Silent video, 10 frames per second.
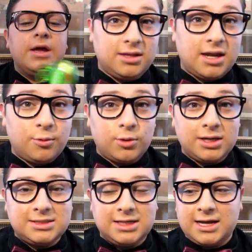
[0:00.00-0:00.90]
Thing that I
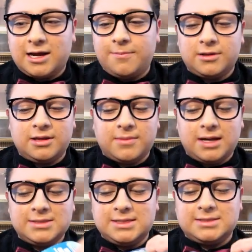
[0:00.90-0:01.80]
really did like about them
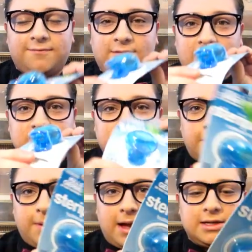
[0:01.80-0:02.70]
guys is the fact of
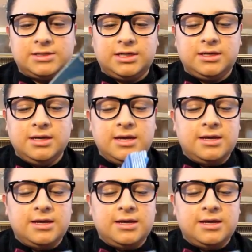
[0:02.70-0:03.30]
their packaging.